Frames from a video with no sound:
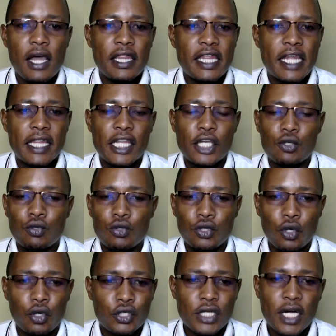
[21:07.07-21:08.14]
that they could
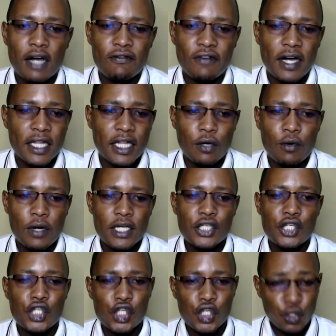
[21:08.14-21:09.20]
not have
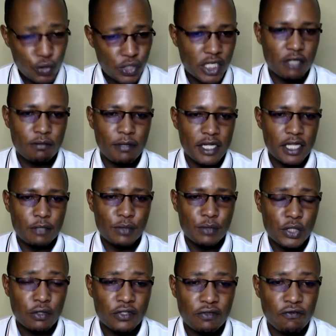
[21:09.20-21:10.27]
otherwise chosen by
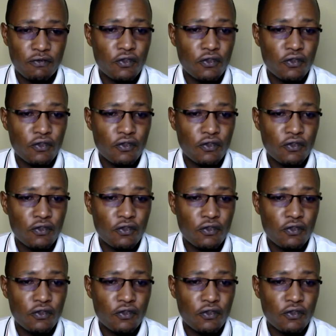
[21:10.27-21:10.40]
themselves